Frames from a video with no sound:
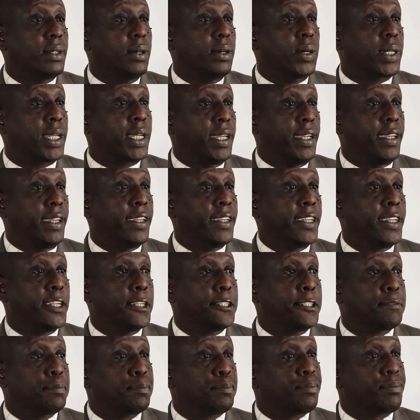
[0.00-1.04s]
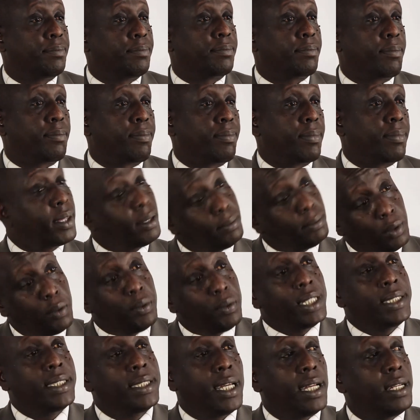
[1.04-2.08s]
okay, we
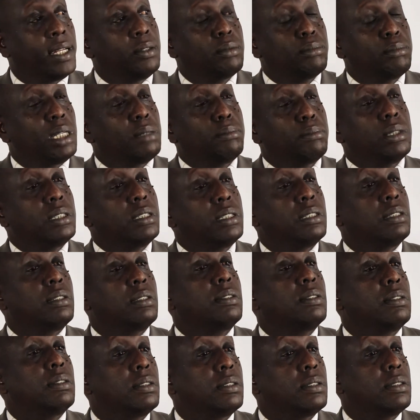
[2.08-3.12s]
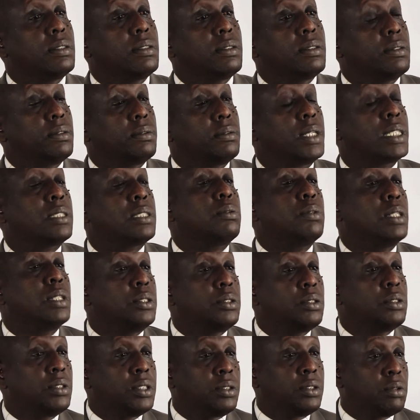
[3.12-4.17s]
will tell you maybe what we will
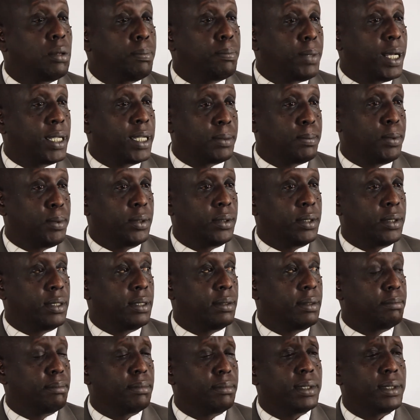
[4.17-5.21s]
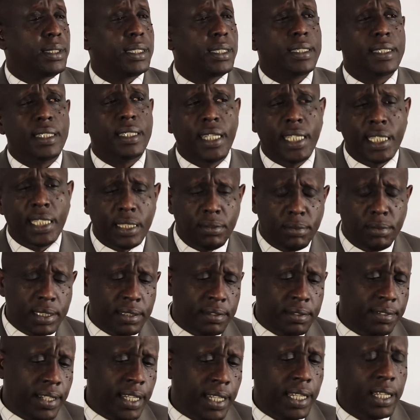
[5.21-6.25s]
do with your passport. It was
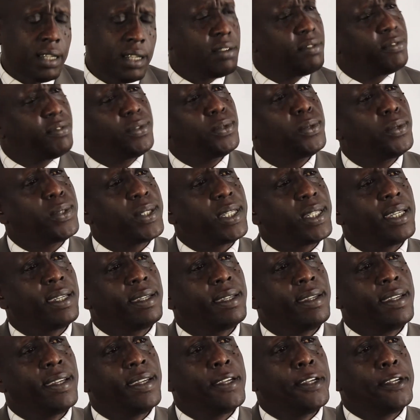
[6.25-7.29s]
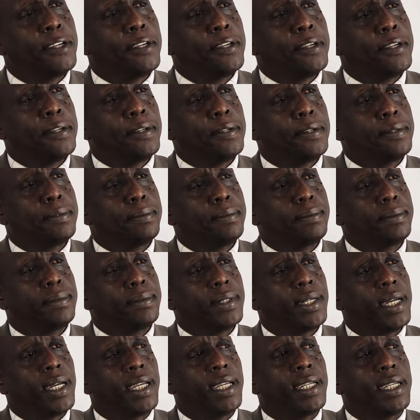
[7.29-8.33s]
very confusing.
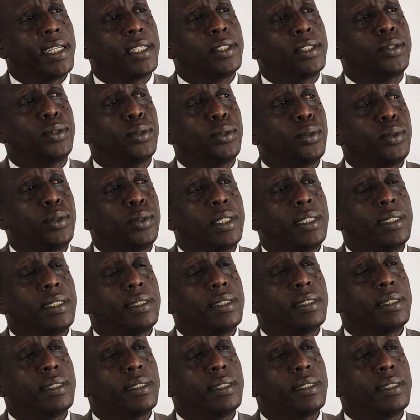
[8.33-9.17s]
I understood